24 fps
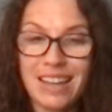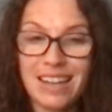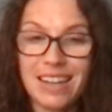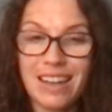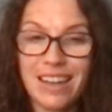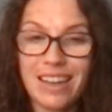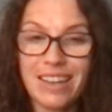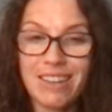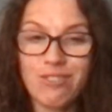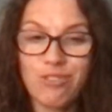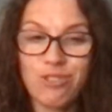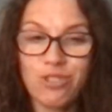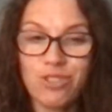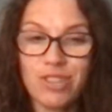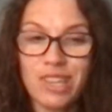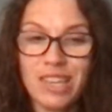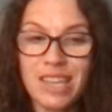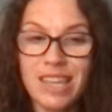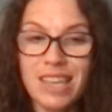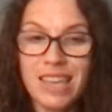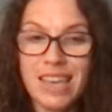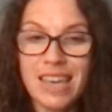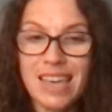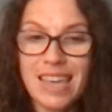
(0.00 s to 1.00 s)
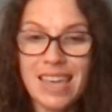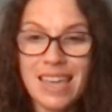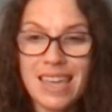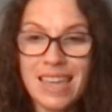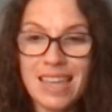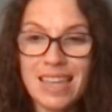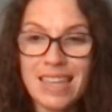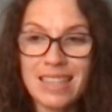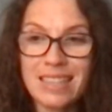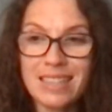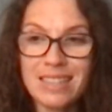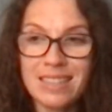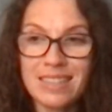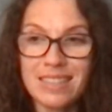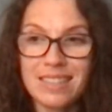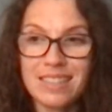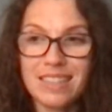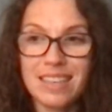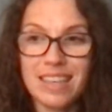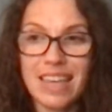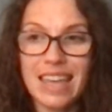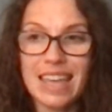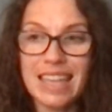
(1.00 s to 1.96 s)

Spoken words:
Like she is